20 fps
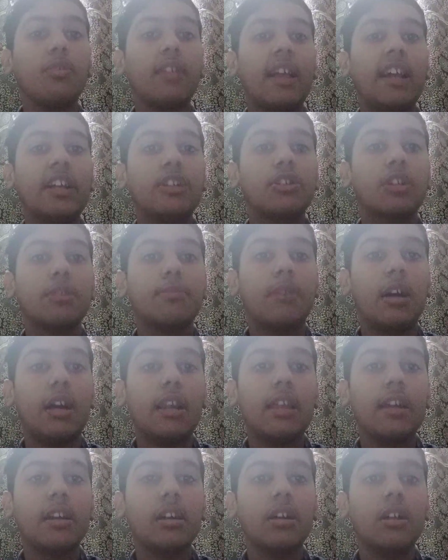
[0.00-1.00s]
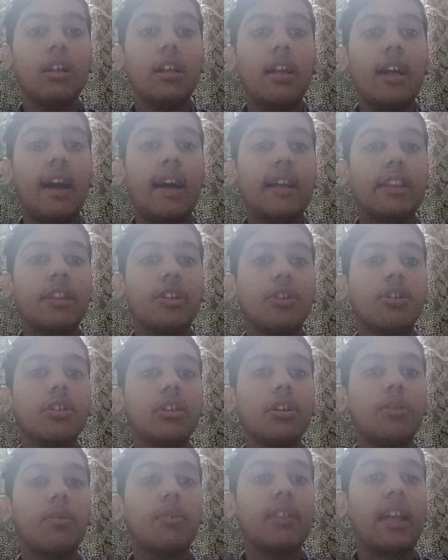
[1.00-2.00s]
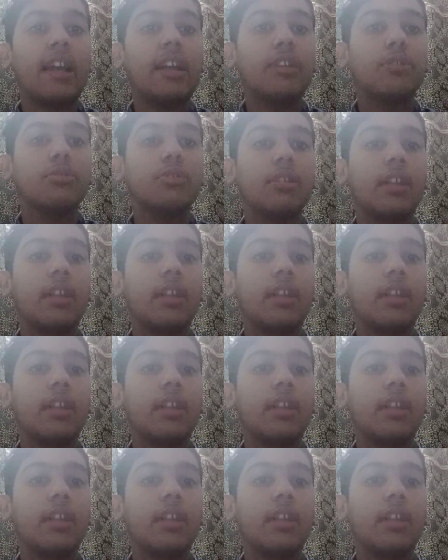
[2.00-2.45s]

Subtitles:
was Angel Malik, and the other was Angel